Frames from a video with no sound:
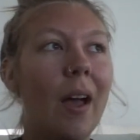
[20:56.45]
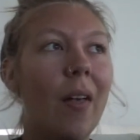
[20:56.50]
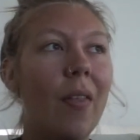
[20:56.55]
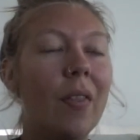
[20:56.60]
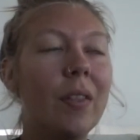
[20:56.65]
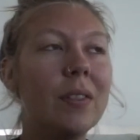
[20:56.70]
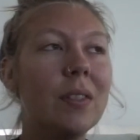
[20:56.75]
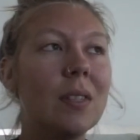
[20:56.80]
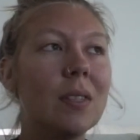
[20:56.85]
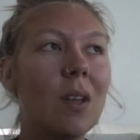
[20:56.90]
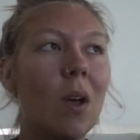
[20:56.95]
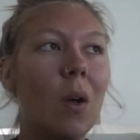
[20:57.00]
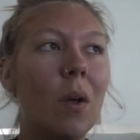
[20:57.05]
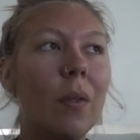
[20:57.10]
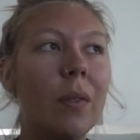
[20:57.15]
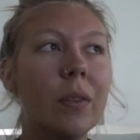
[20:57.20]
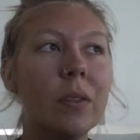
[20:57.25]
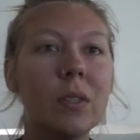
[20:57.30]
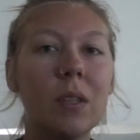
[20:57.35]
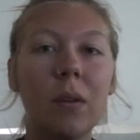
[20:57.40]
this is
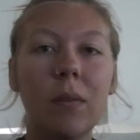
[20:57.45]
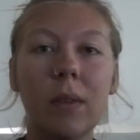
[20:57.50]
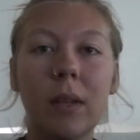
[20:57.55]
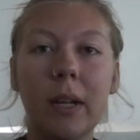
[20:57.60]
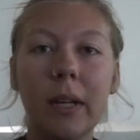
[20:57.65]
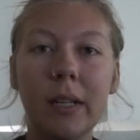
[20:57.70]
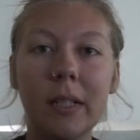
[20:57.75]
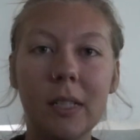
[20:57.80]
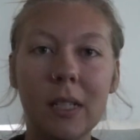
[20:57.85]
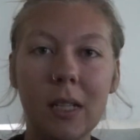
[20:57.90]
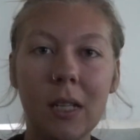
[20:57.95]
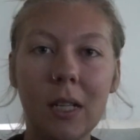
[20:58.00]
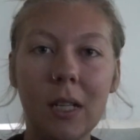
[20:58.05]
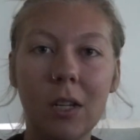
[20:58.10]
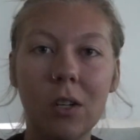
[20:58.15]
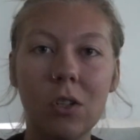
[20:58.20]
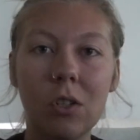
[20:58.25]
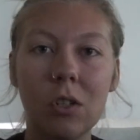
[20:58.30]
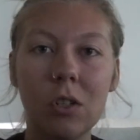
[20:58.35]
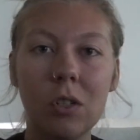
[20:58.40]
all the stuff that I
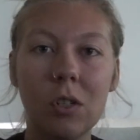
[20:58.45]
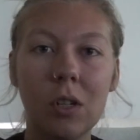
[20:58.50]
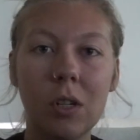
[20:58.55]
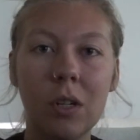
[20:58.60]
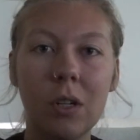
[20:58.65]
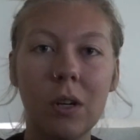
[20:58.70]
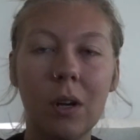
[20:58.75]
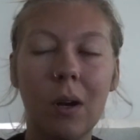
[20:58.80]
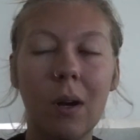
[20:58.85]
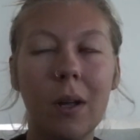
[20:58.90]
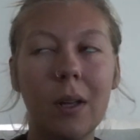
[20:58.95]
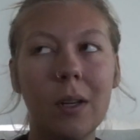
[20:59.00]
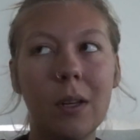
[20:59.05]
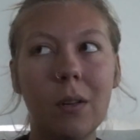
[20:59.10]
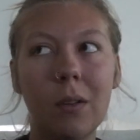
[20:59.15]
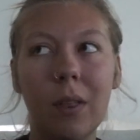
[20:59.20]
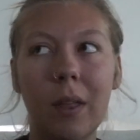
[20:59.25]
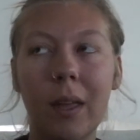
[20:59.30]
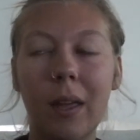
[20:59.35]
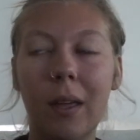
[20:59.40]
teach, you know, and
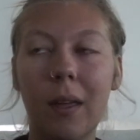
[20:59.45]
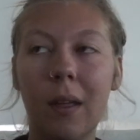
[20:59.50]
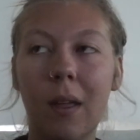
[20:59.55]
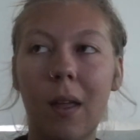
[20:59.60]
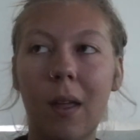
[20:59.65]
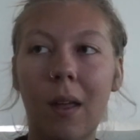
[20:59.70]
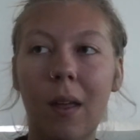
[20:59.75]
you like,